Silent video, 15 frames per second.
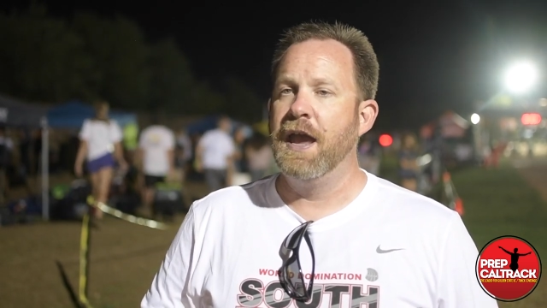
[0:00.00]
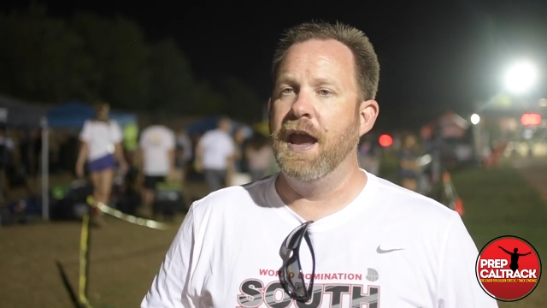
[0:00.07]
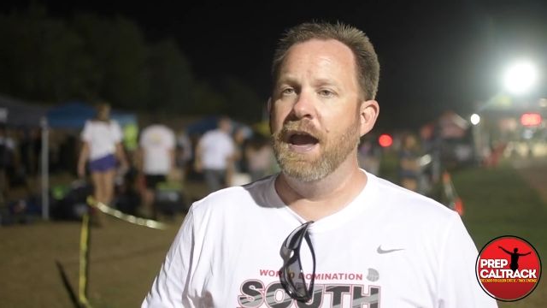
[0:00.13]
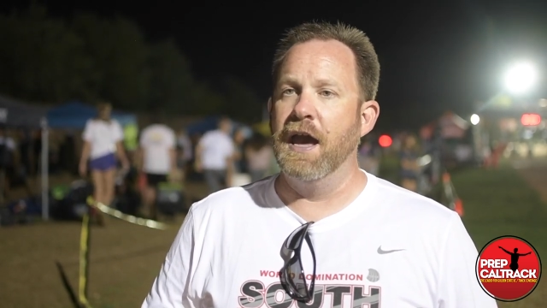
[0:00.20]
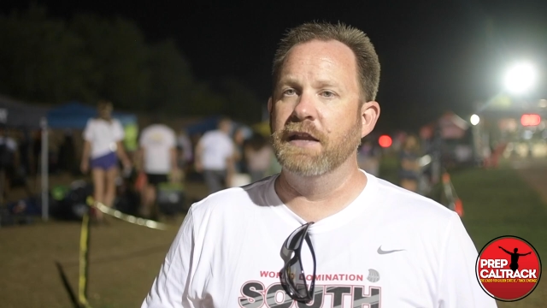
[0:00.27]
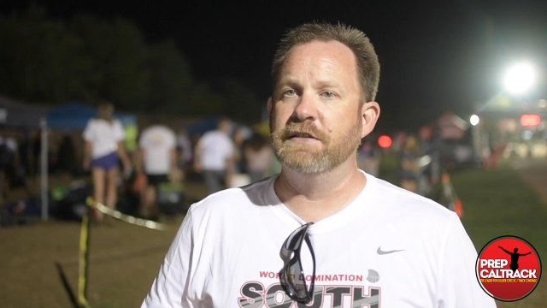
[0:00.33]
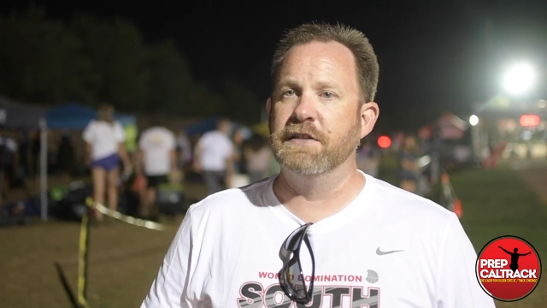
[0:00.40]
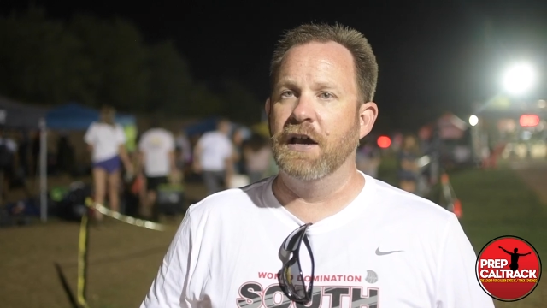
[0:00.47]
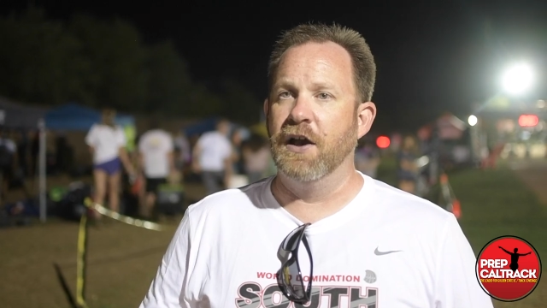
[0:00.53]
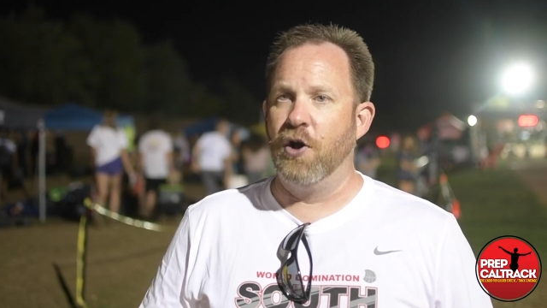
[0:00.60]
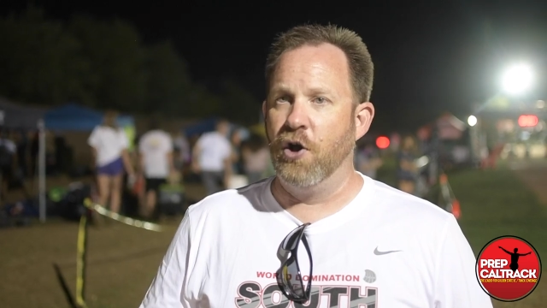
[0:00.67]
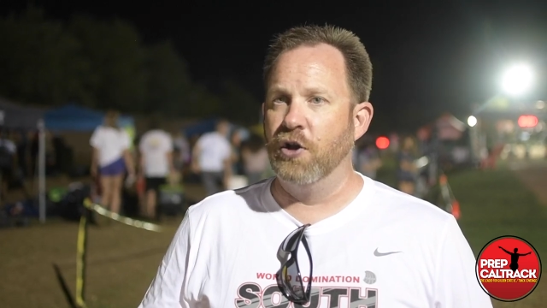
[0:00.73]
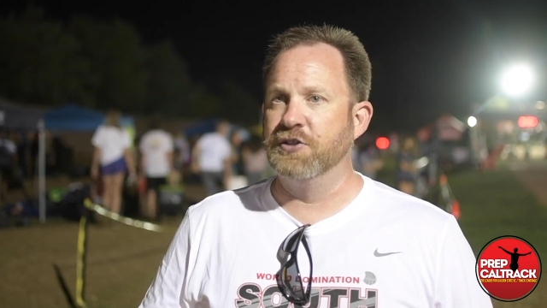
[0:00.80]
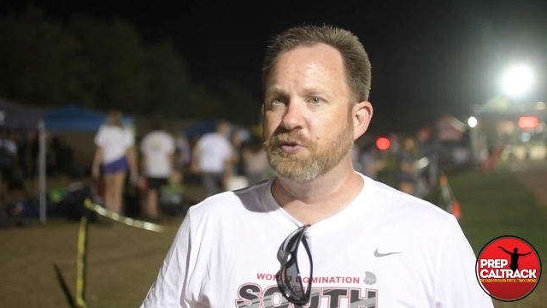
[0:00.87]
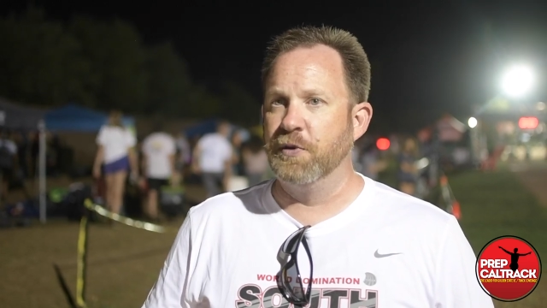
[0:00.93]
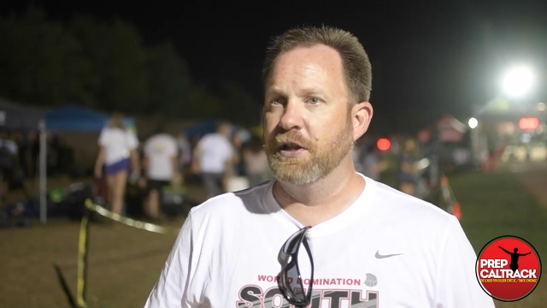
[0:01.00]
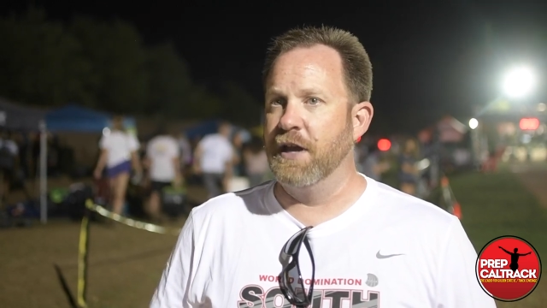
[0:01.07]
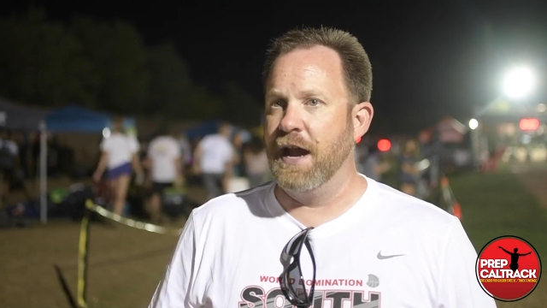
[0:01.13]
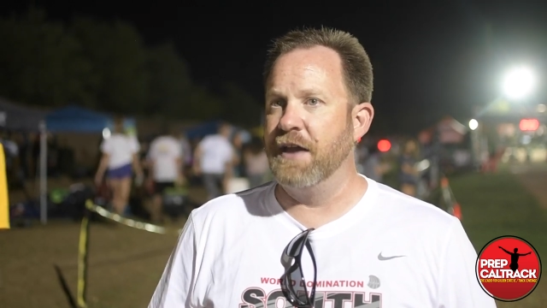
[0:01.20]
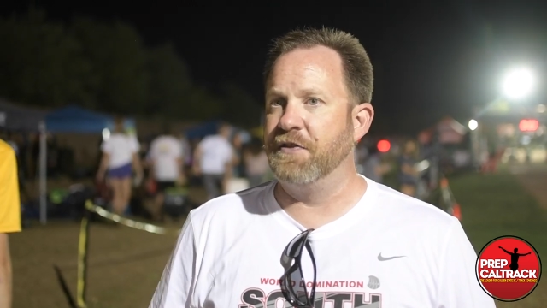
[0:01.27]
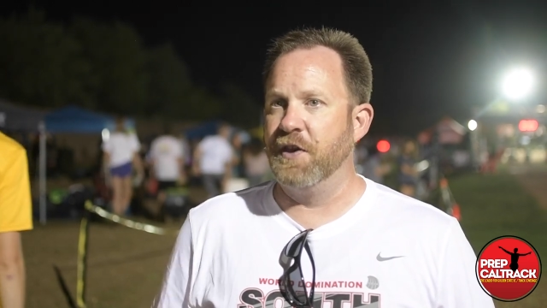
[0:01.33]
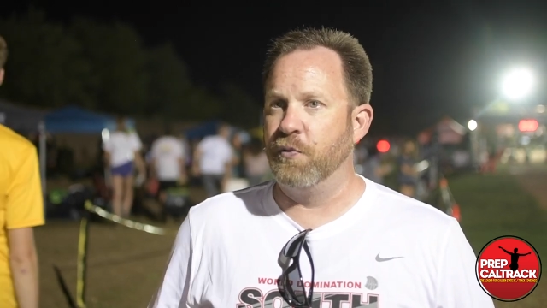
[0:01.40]
And ultimately,
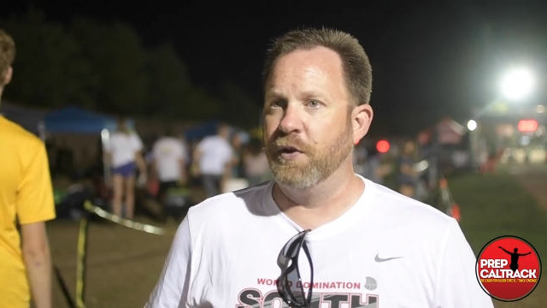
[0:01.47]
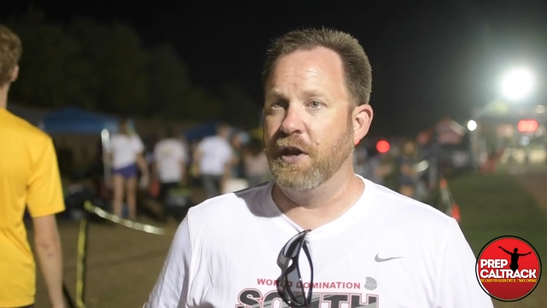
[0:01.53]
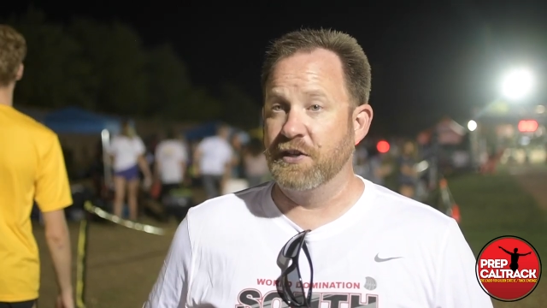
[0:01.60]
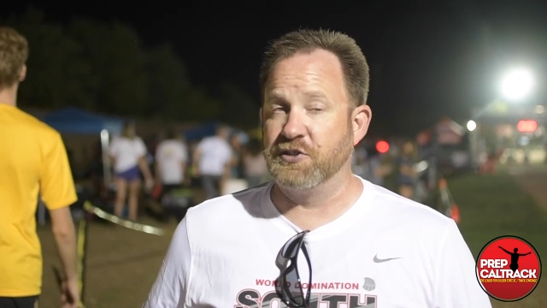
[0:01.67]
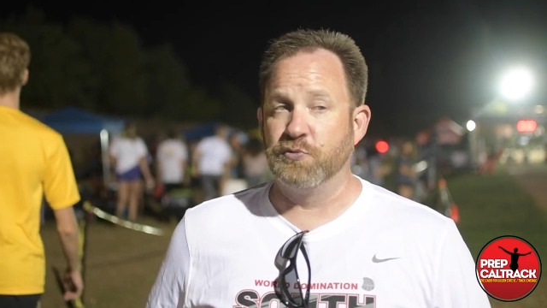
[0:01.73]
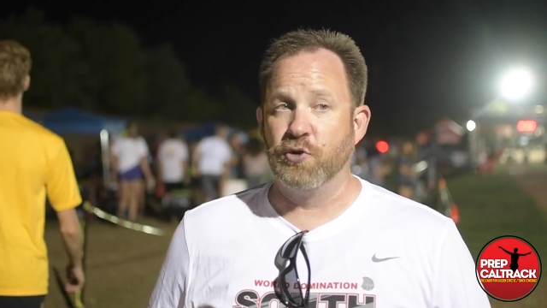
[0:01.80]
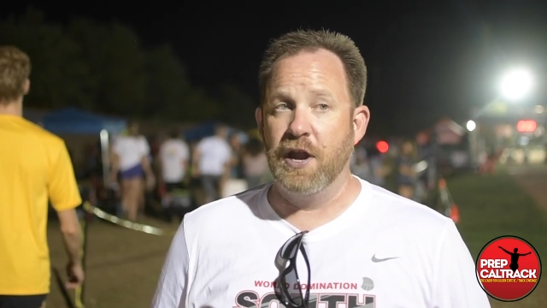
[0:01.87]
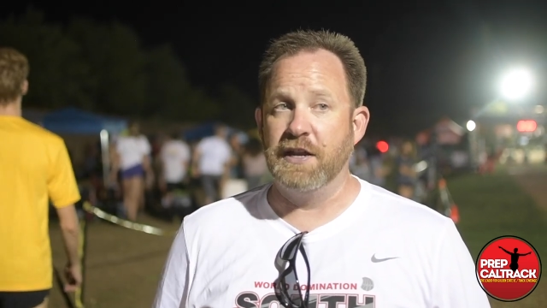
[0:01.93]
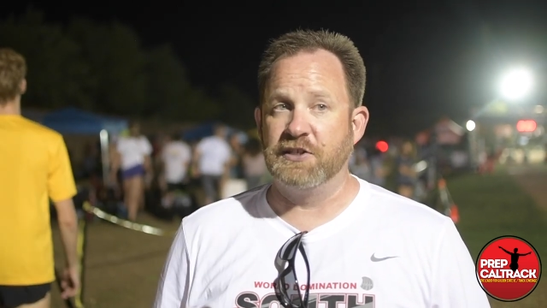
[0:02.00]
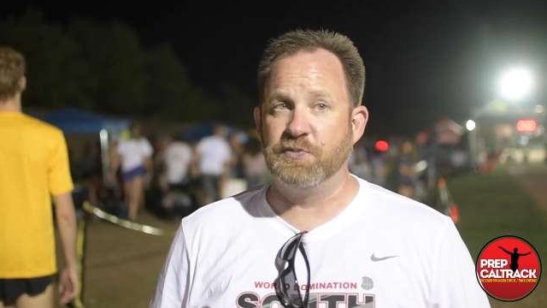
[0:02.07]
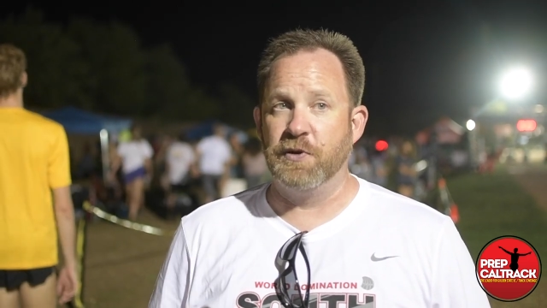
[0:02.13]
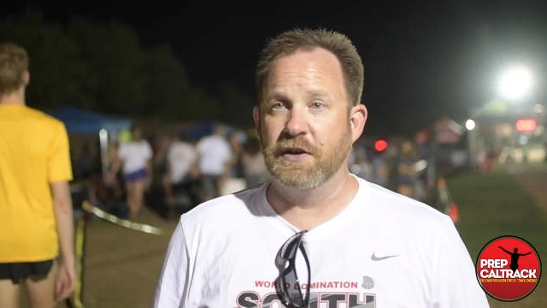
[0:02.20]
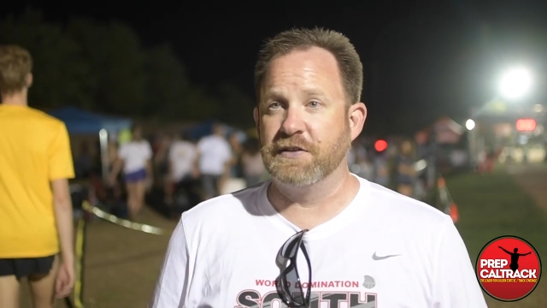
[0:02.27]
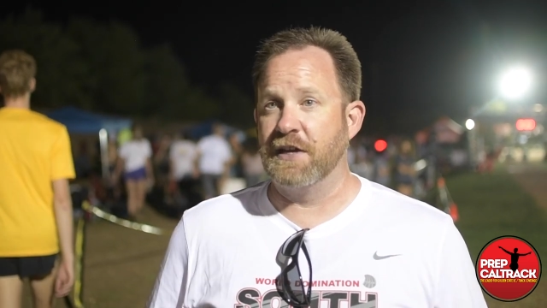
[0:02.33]
I think we got some great experience.